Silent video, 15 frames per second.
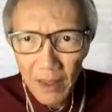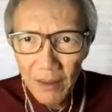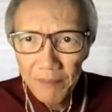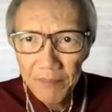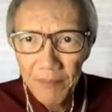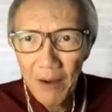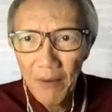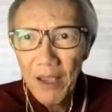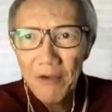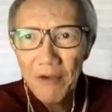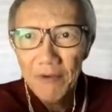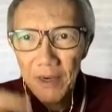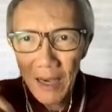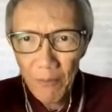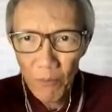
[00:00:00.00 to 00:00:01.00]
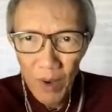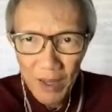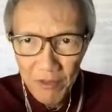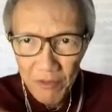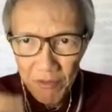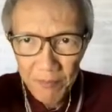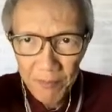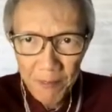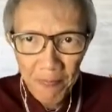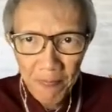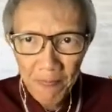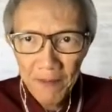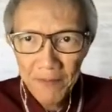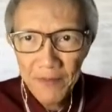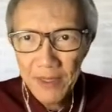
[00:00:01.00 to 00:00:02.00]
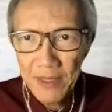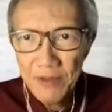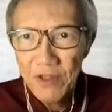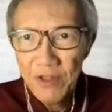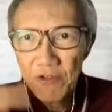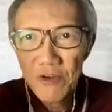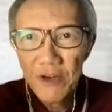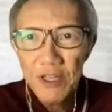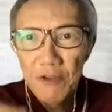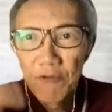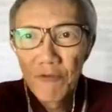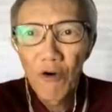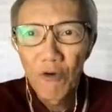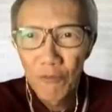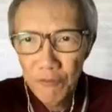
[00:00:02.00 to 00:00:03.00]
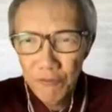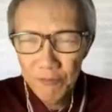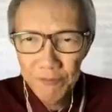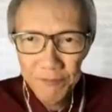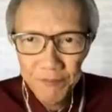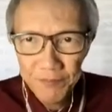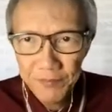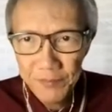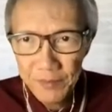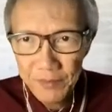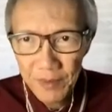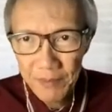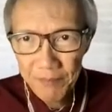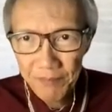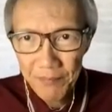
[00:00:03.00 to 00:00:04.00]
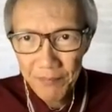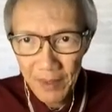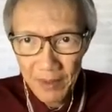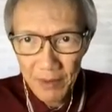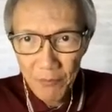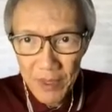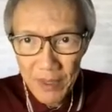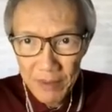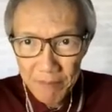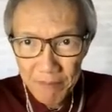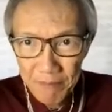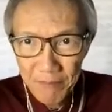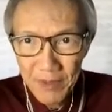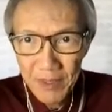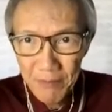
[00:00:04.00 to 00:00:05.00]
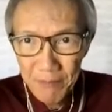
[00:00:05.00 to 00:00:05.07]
However, once the industry evolves, right, and we